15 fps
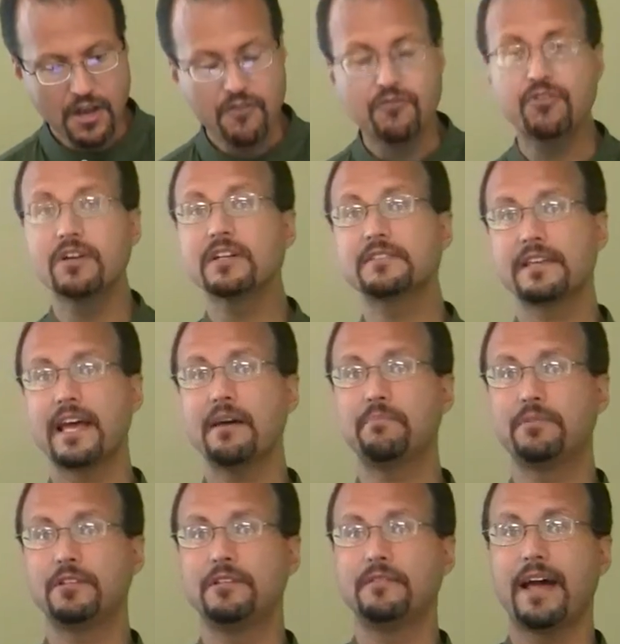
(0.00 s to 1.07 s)
For
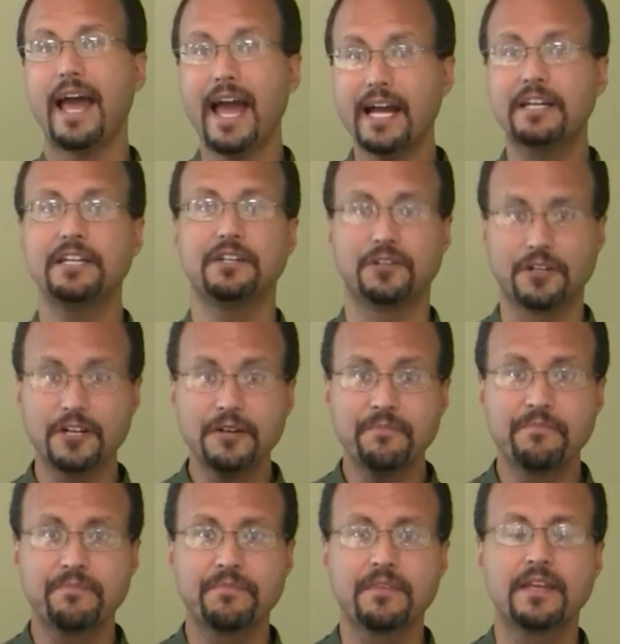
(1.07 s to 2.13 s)
example, Achior,
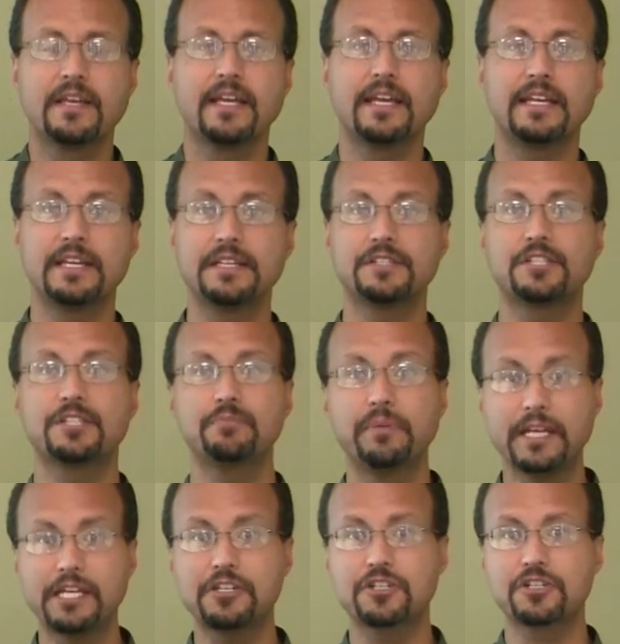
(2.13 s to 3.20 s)
in his
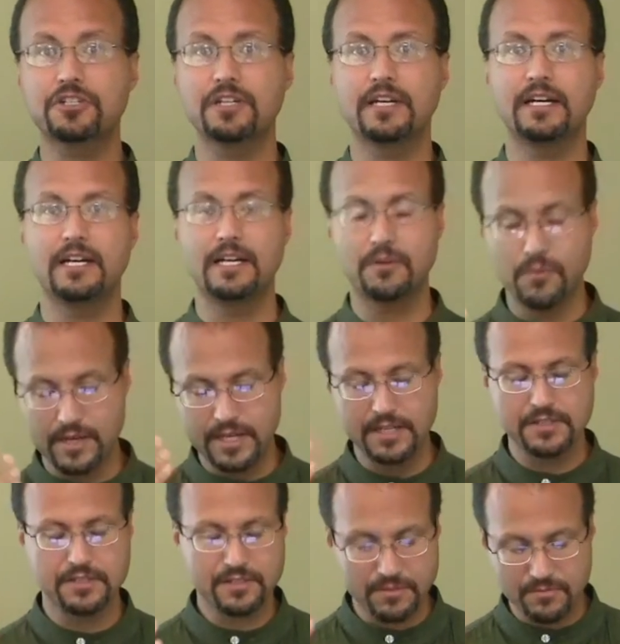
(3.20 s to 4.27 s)
speech when
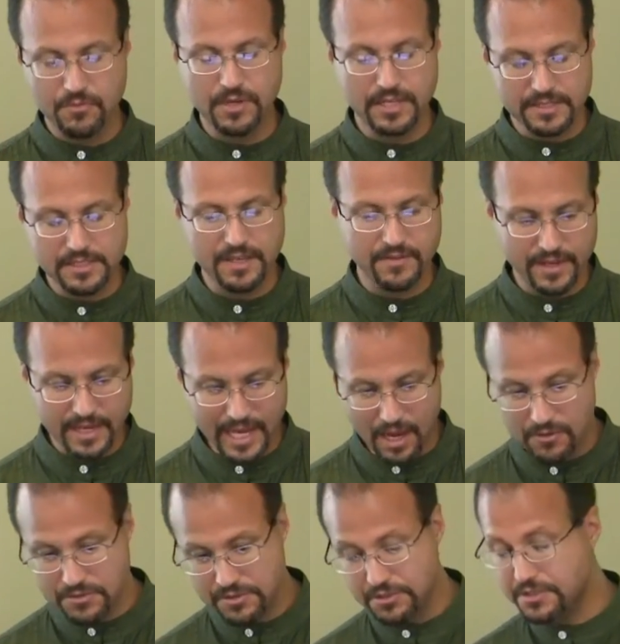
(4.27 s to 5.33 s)
he's giving
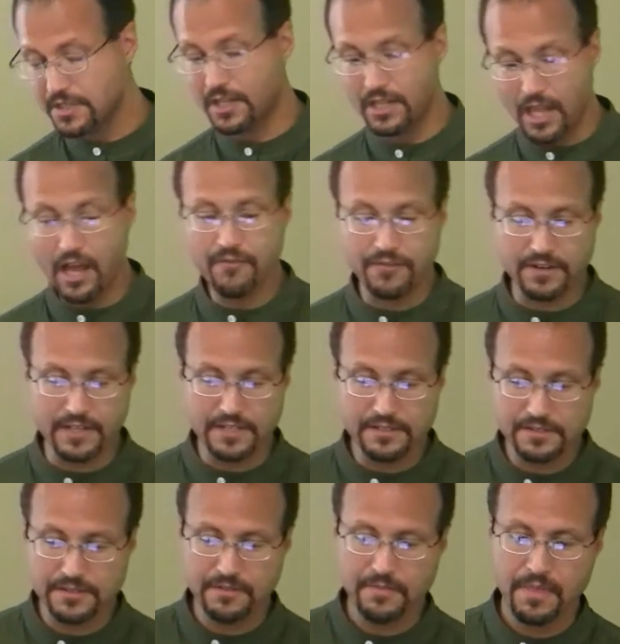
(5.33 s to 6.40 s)
counsel to
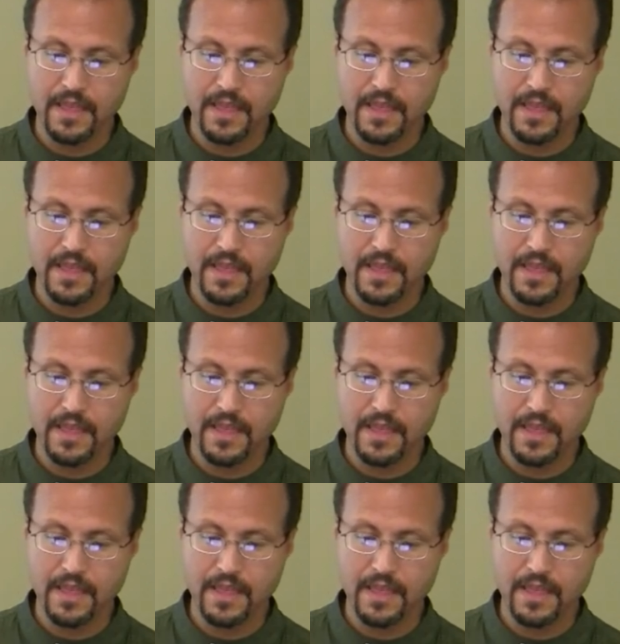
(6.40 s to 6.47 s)
Holofernes,